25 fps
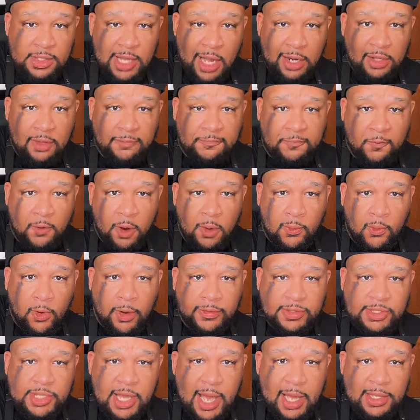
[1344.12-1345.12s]
Shout out to Fort
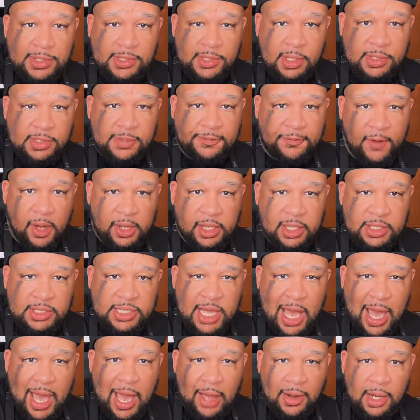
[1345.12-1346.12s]
Worth, Texas, Funky
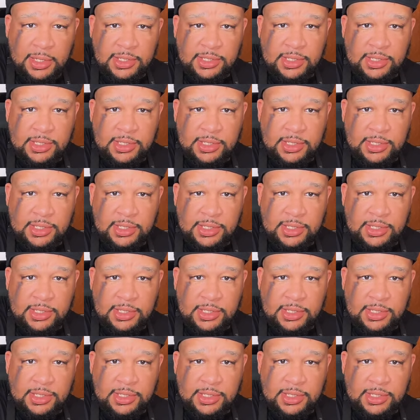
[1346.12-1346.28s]
Town.